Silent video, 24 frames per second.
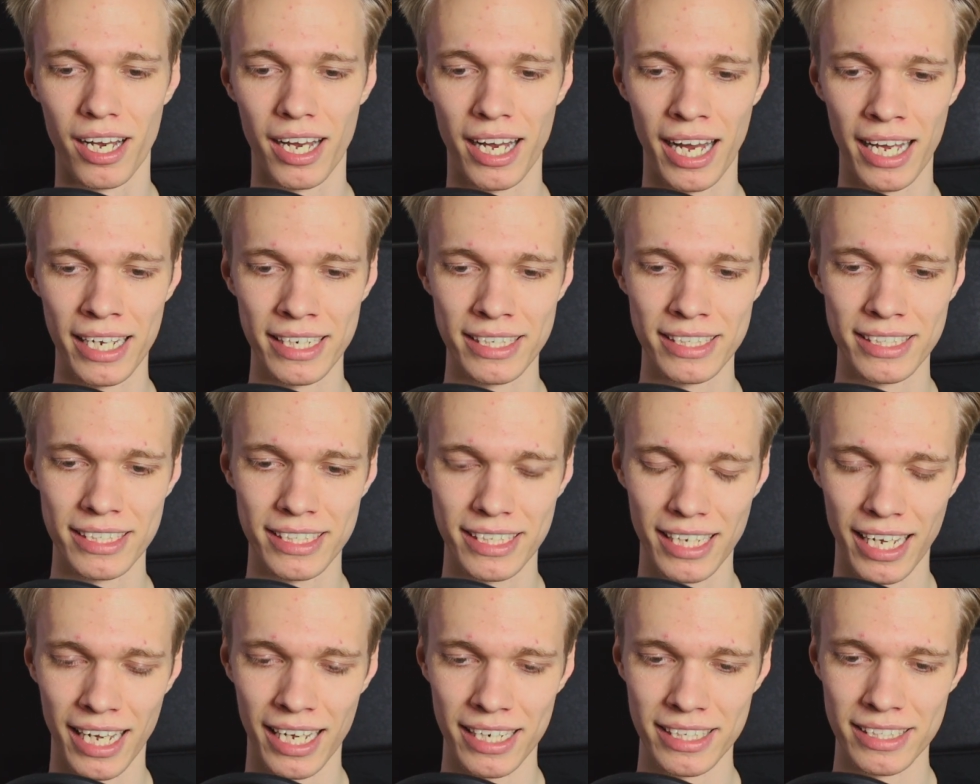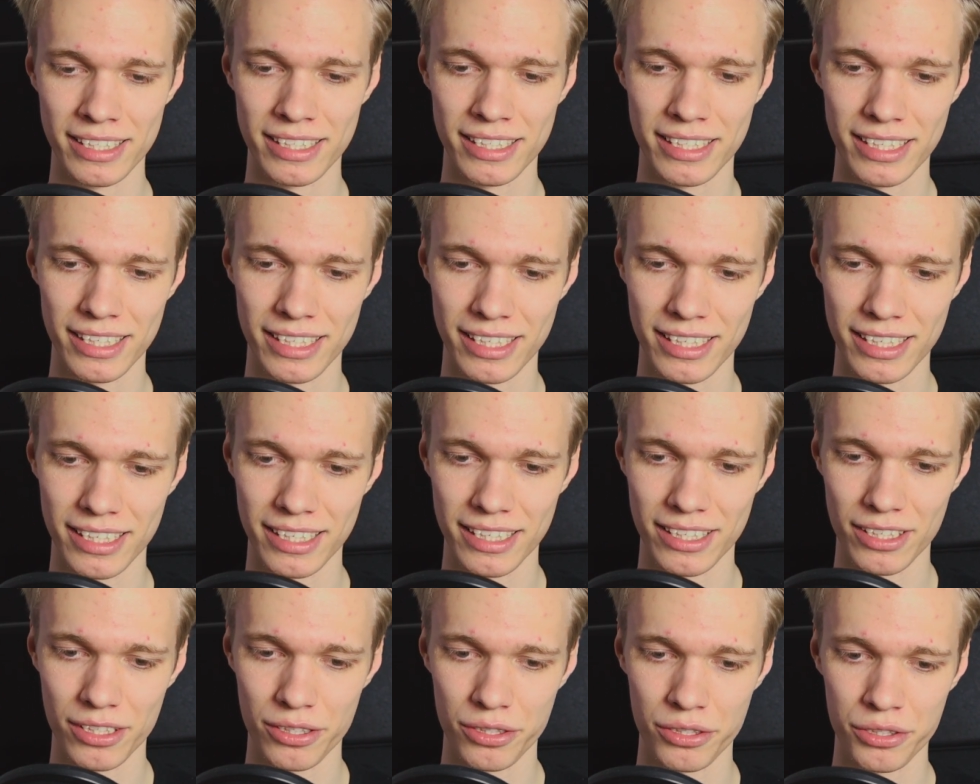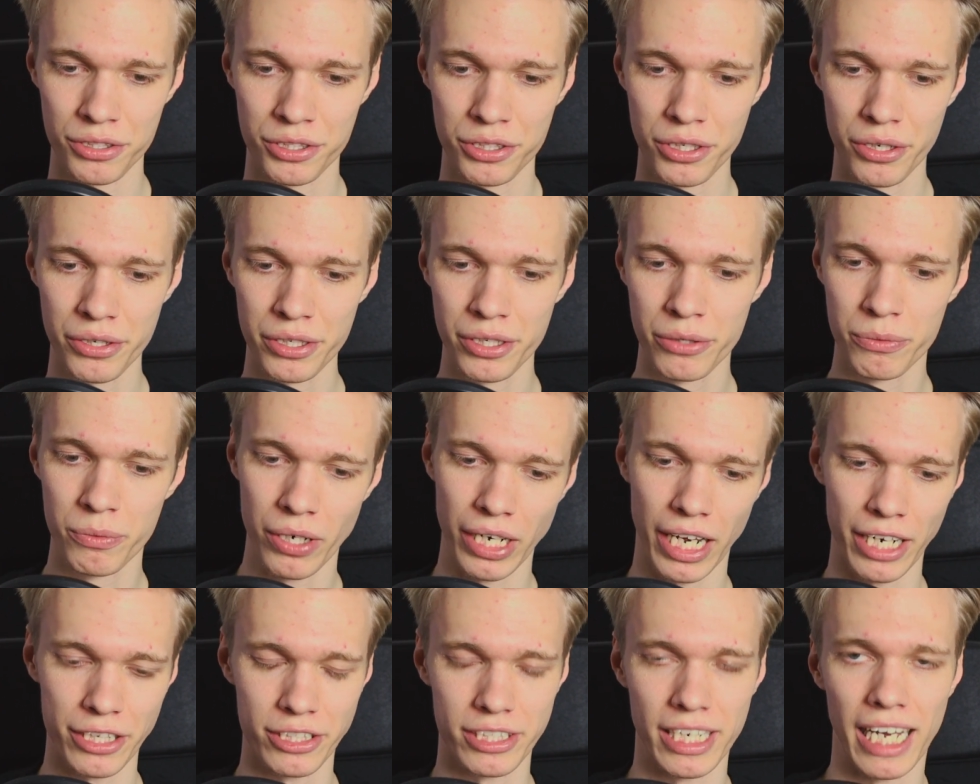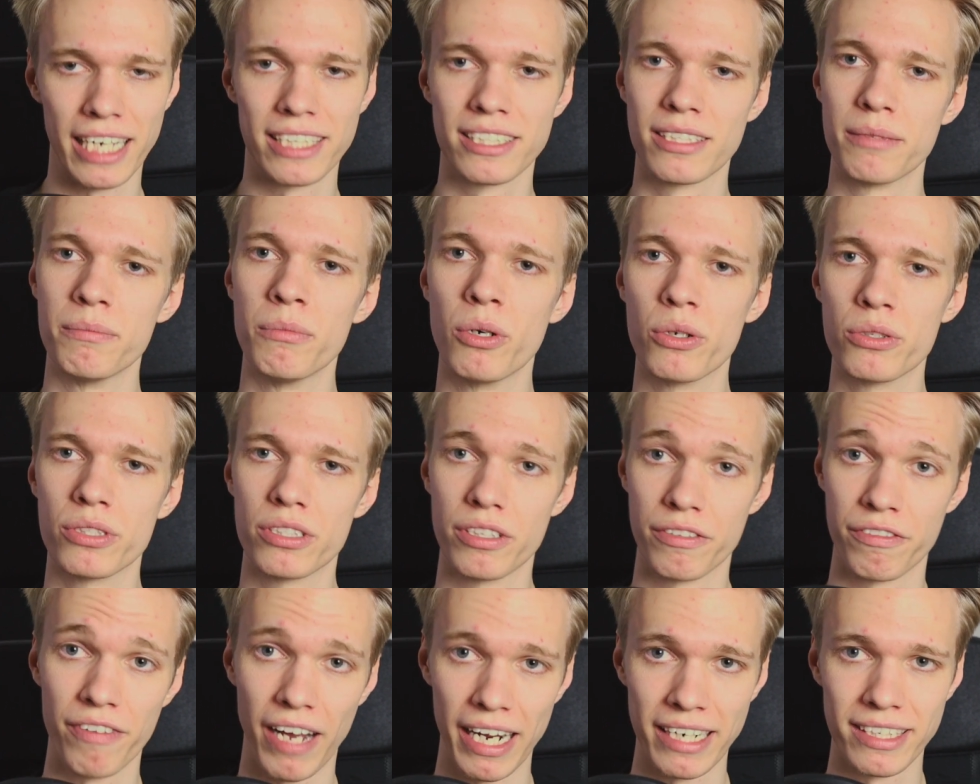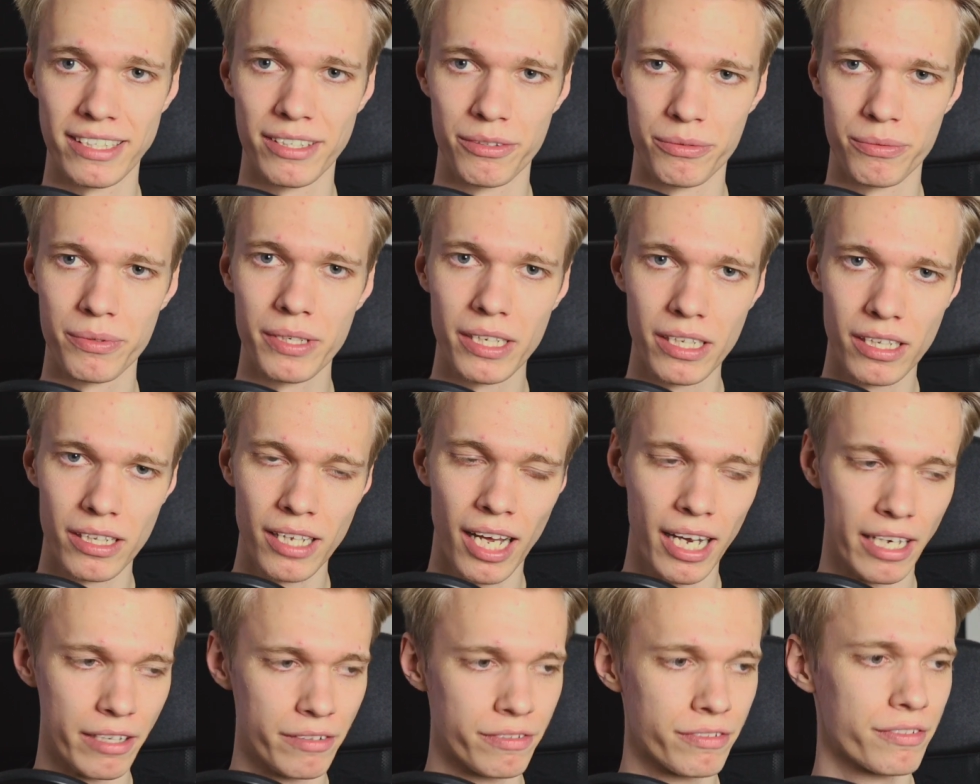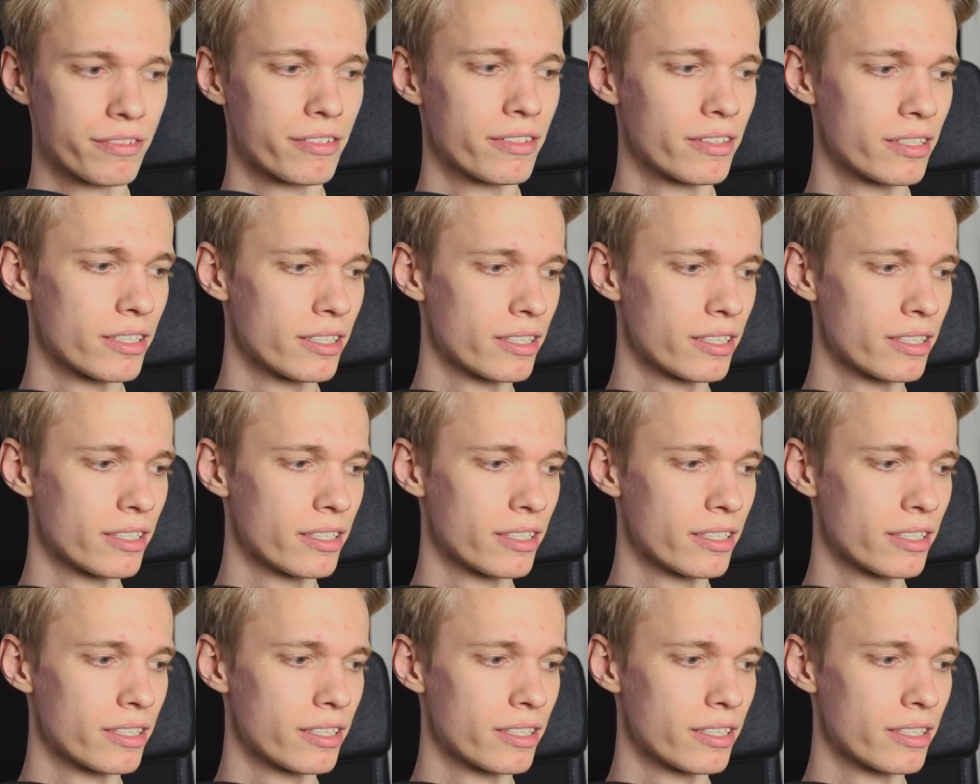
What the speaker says: and show you what actually has the most effect in real life.